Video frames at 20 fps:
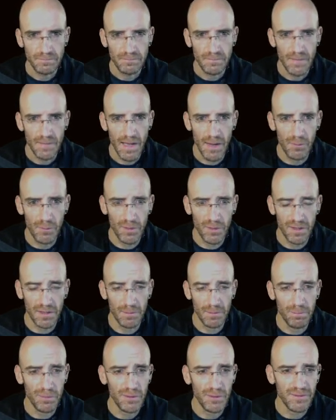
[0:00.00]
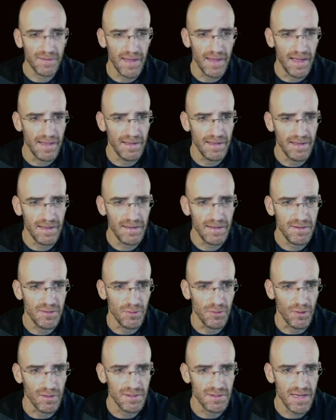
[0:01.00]
And we're going to put that into
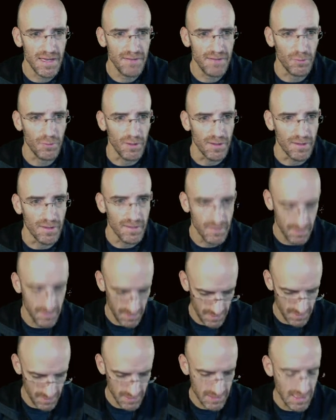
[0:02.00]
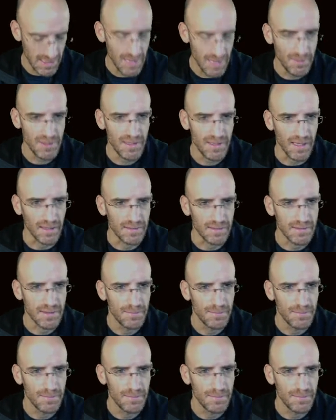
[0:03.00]
our saved word in the same index.